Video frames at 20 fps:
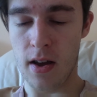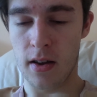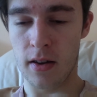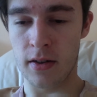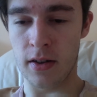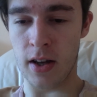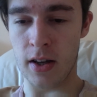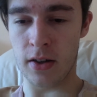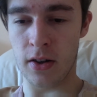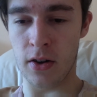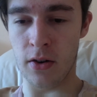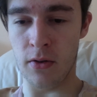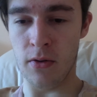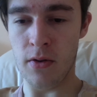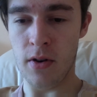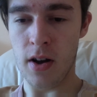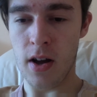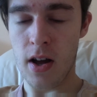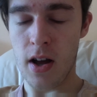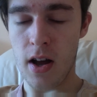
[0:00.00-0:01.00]
So that's
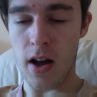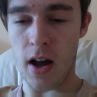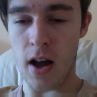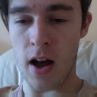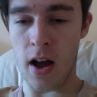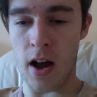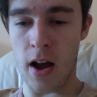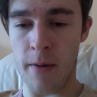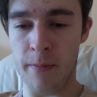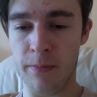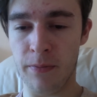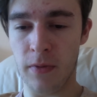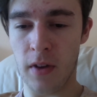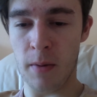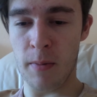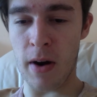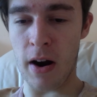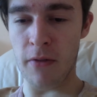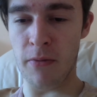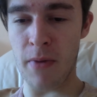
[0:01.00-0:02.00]
cool.
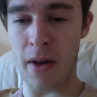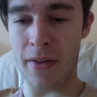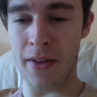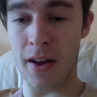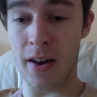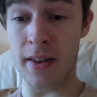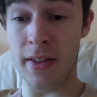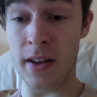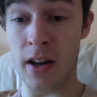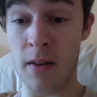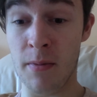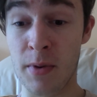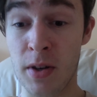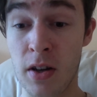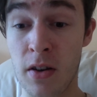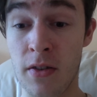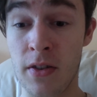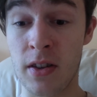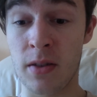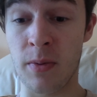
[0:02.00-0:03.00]
Apart from that, the only thing I've been
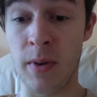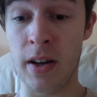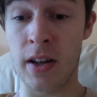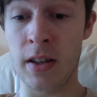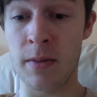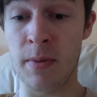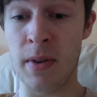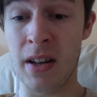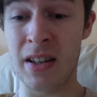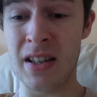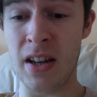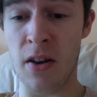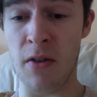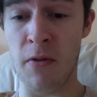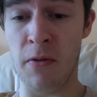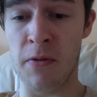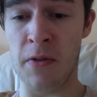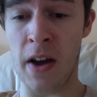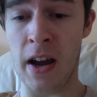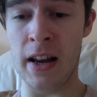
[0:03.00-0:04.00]
doing this week has been a total
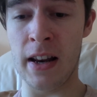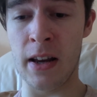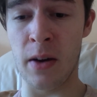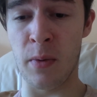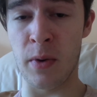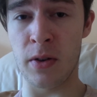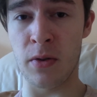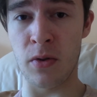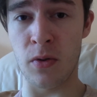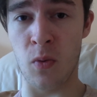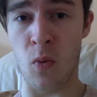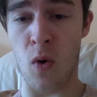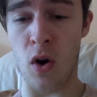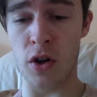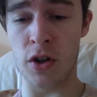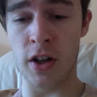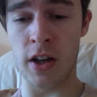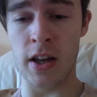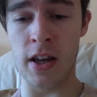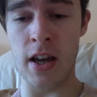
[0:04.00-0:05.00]
failure, which was
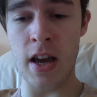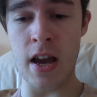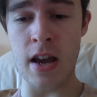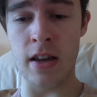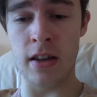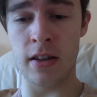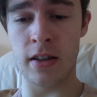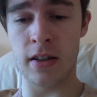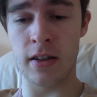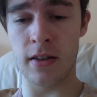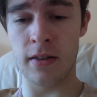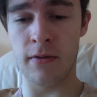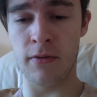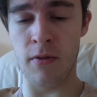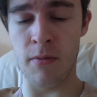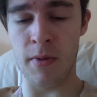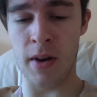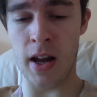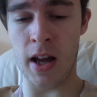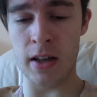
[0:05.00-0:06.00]
washing yeast
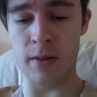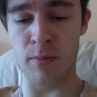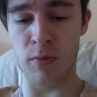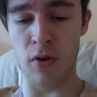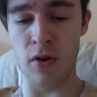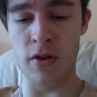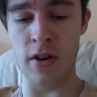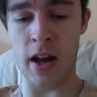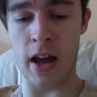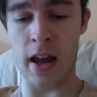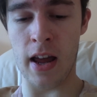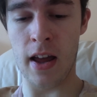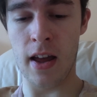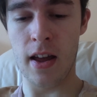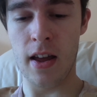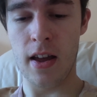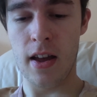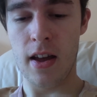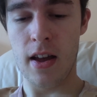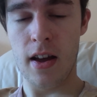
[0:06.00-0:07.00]
from the last brew day.
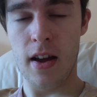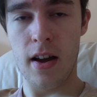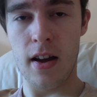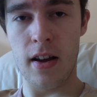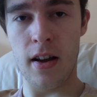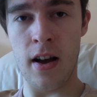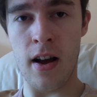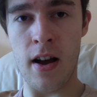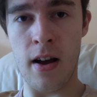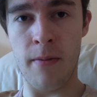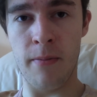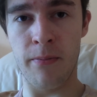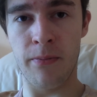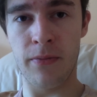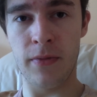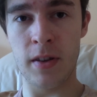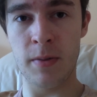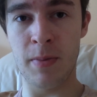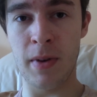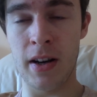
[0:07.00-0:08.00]

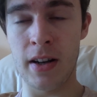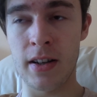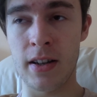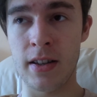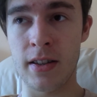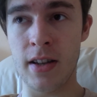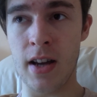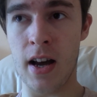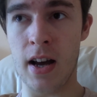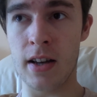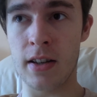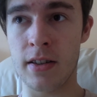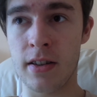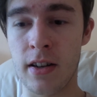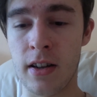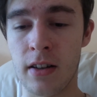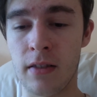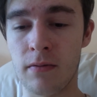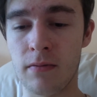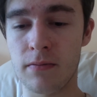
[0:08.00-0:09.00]
It's been a
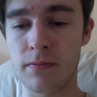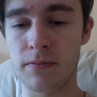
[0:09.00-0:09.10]
disaster.